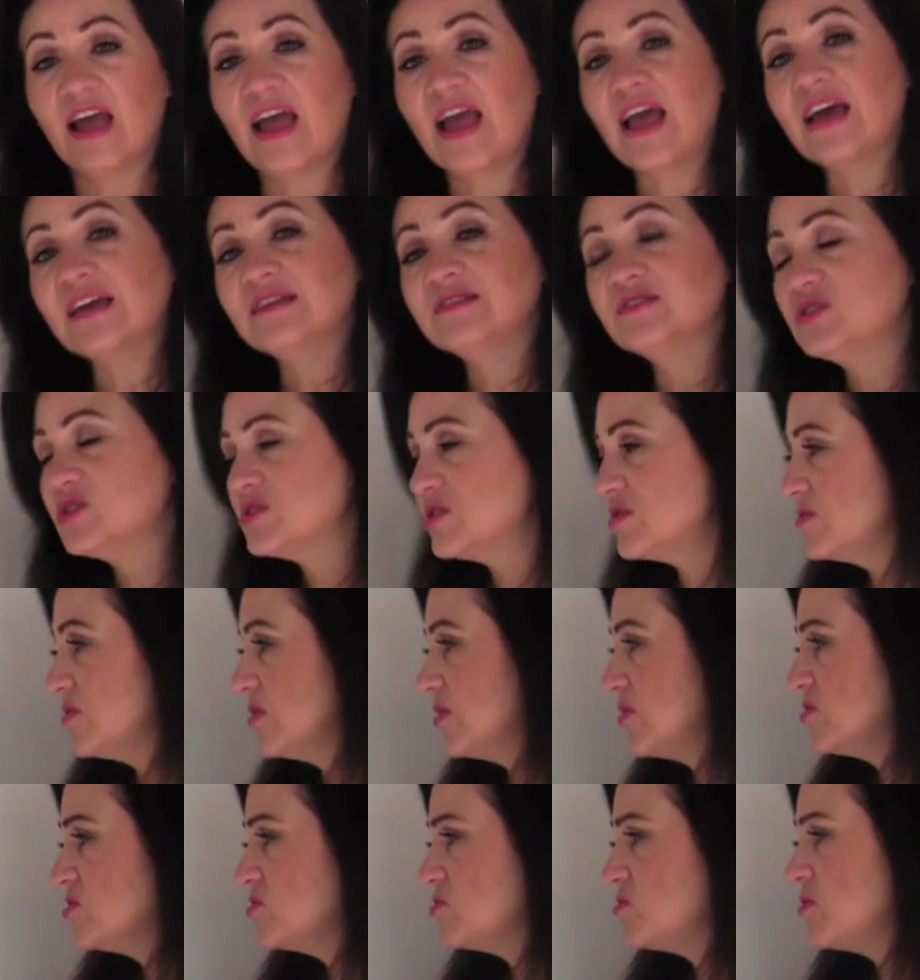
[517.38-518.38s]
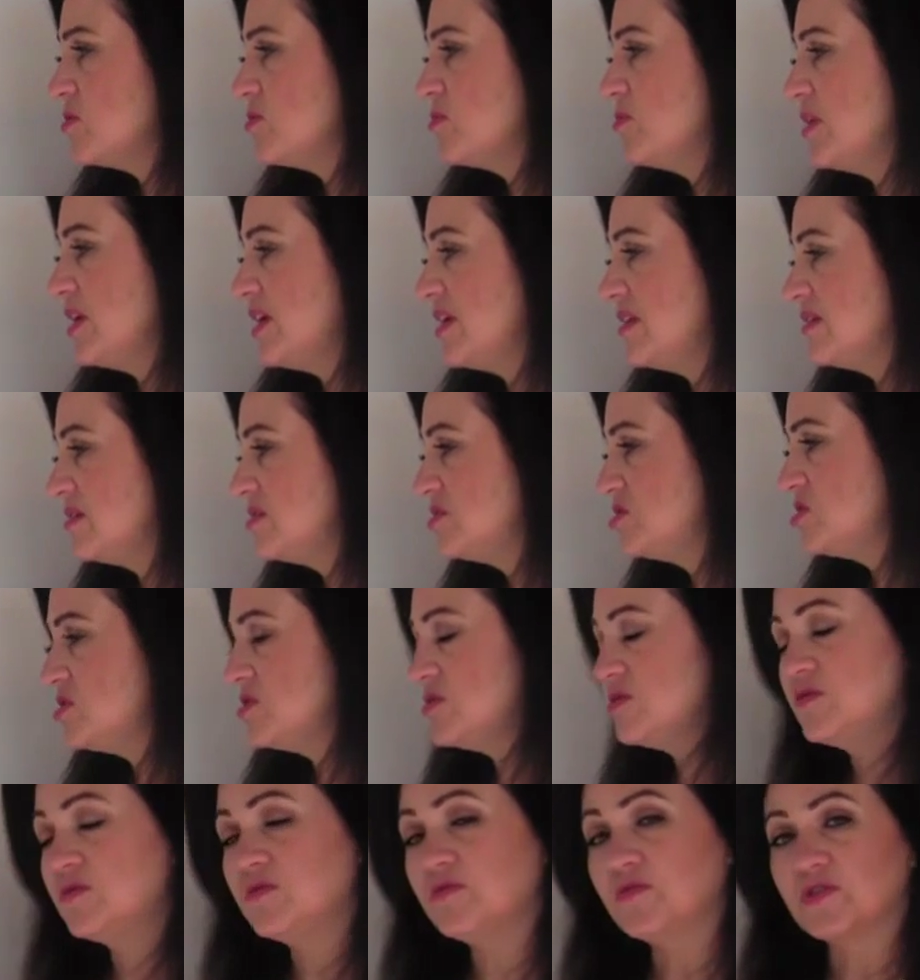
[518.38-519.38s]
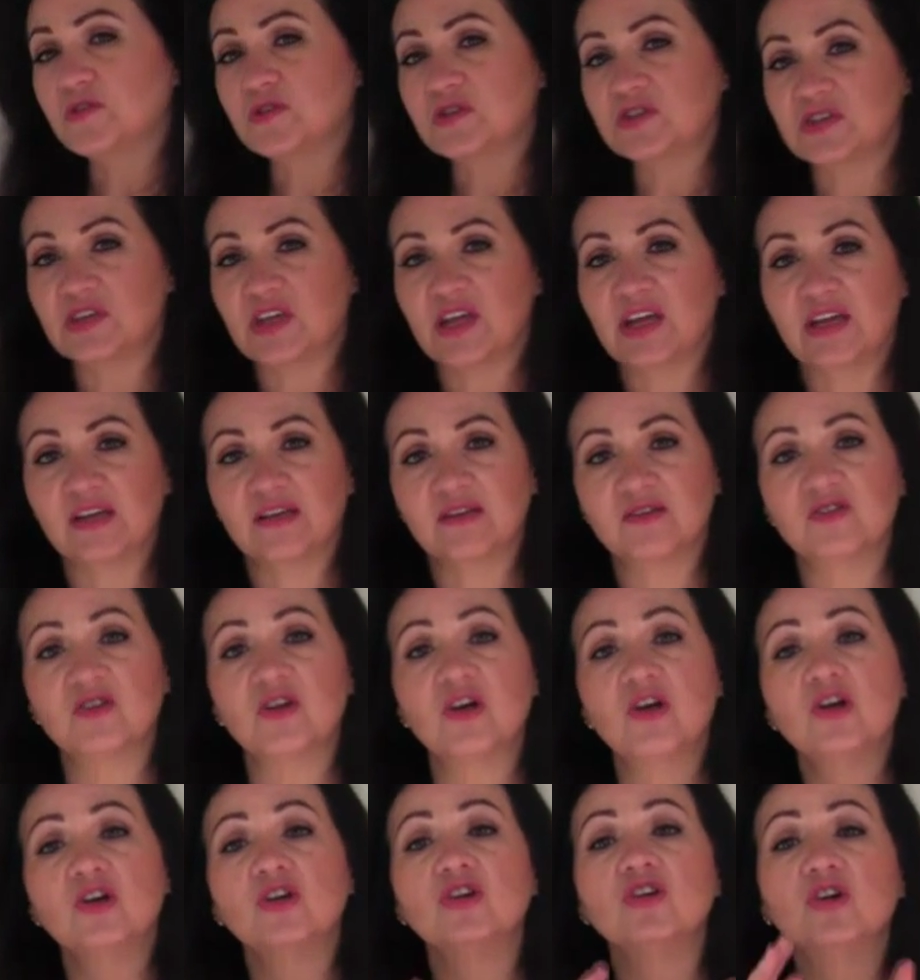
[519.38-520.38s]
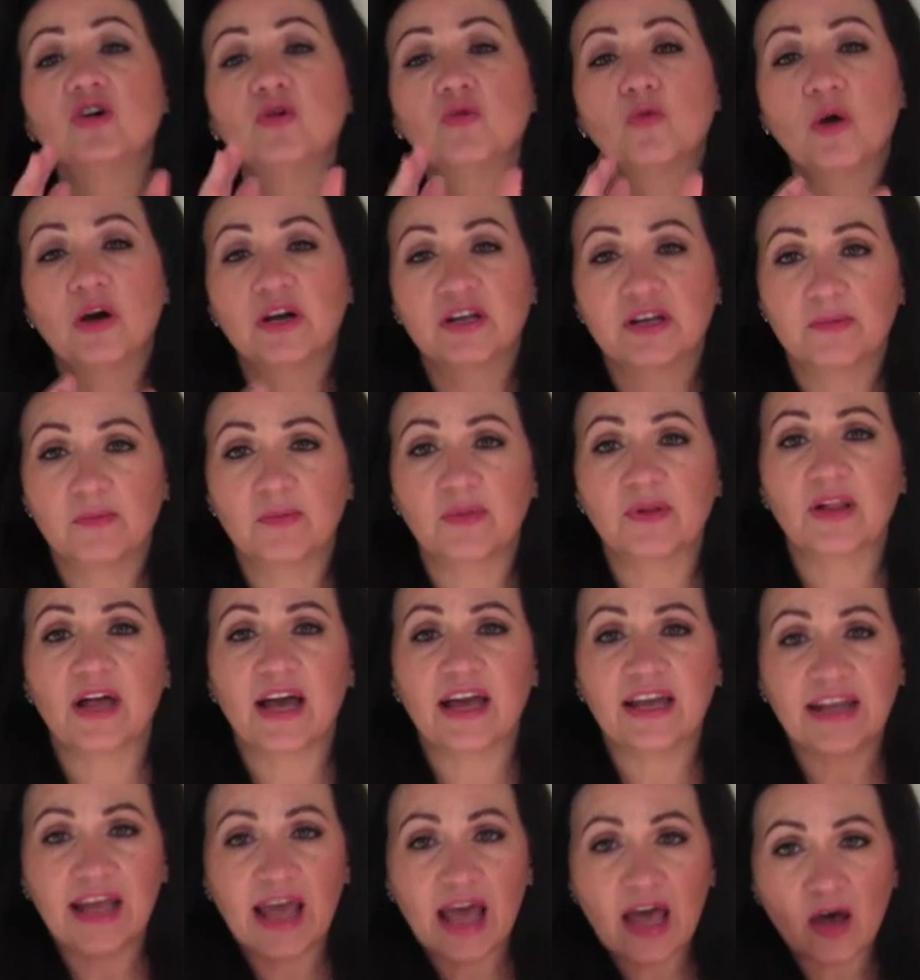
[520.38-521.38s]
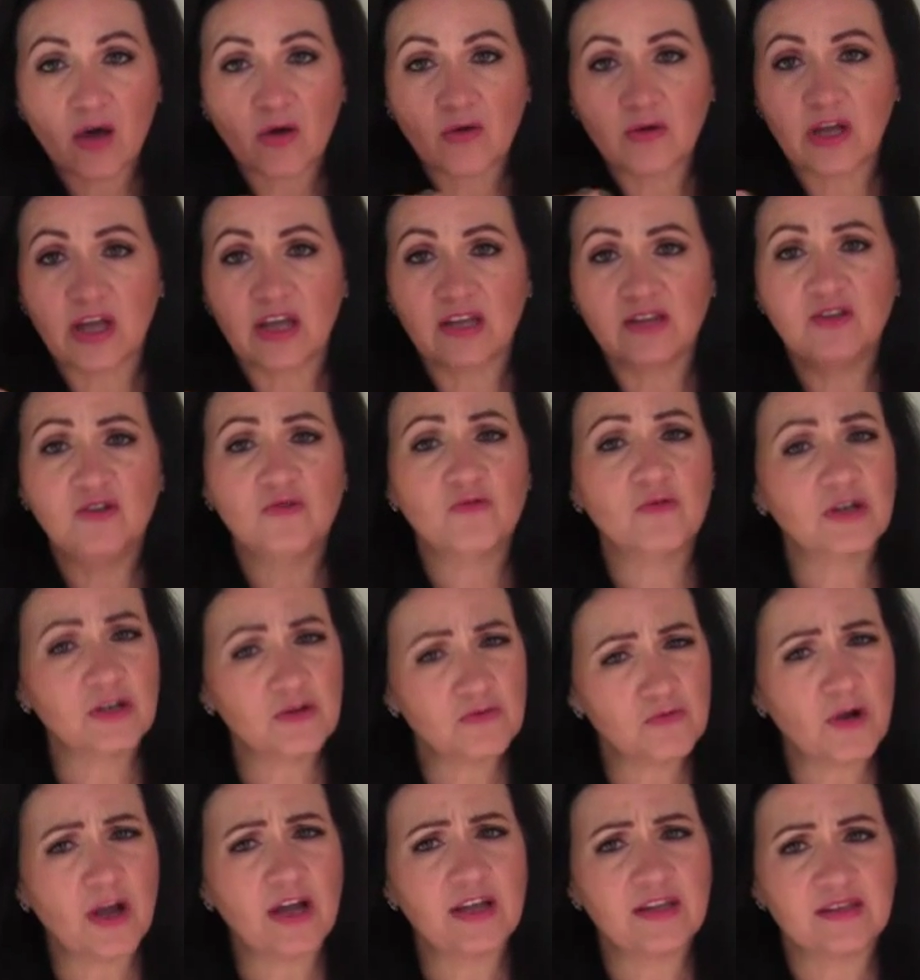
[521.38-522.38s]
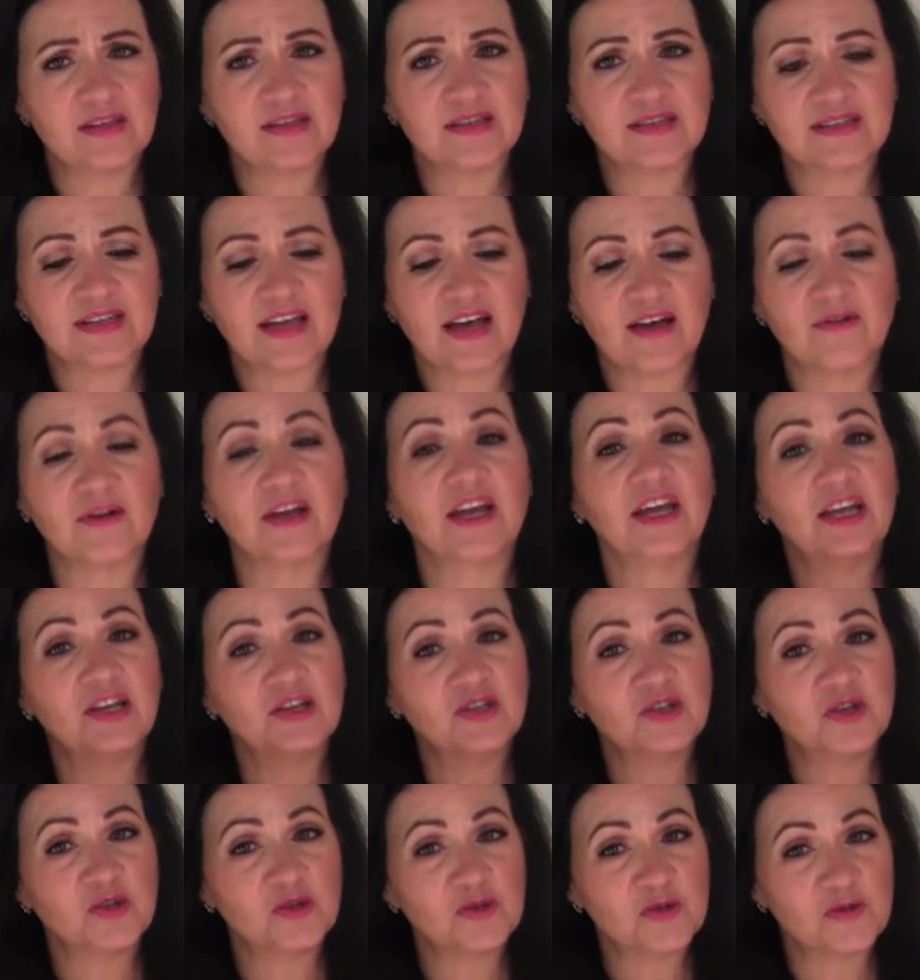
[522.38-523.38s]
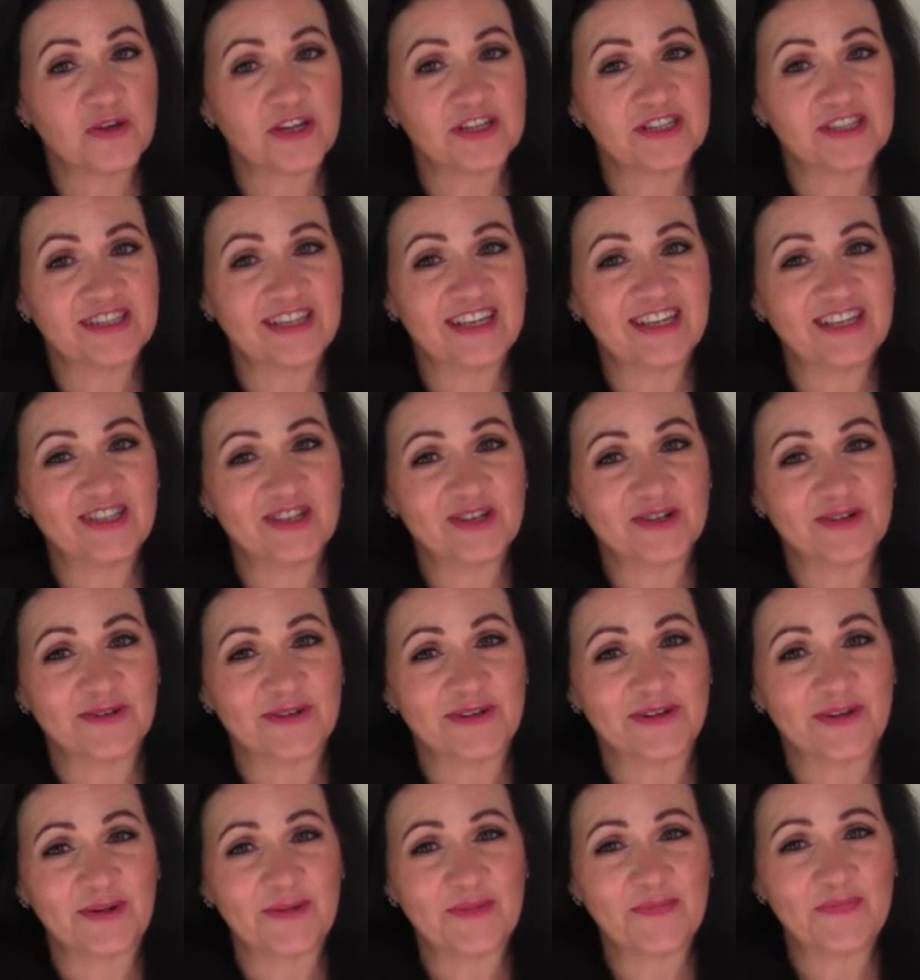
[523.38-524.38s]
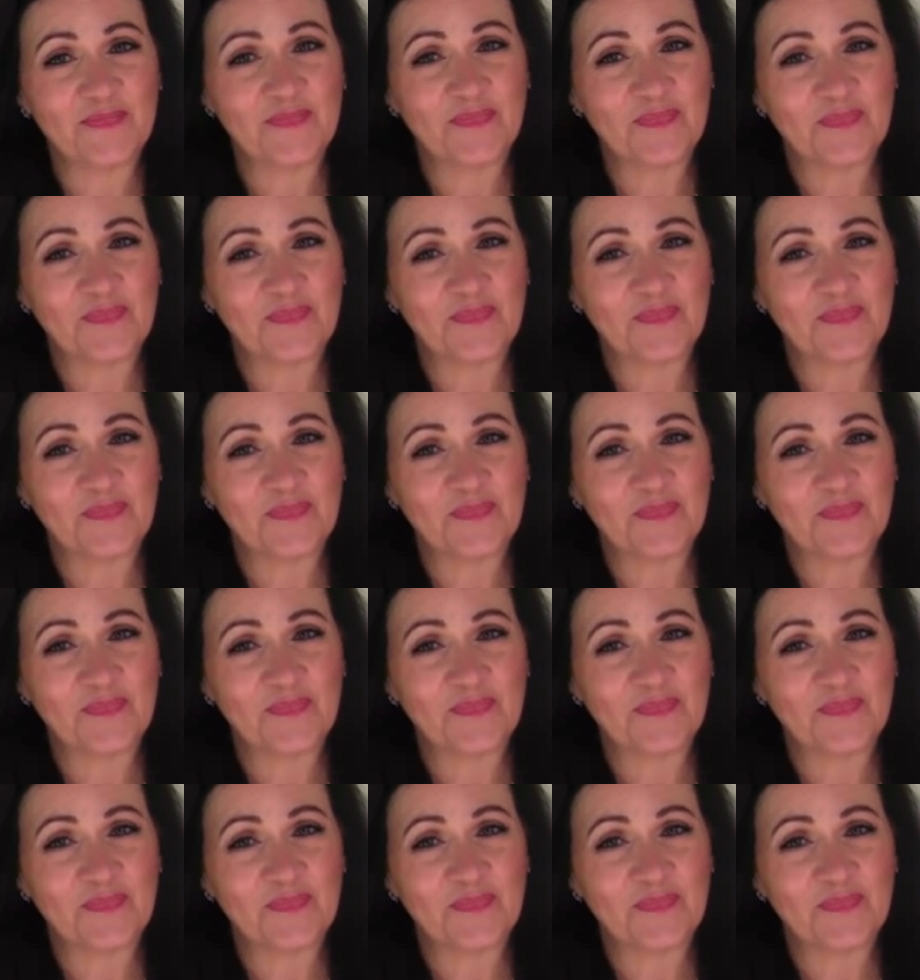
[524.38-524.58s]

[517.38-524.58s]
And so those will be the two first things you'll want to plan out. And you want to write this out in your trusty journal.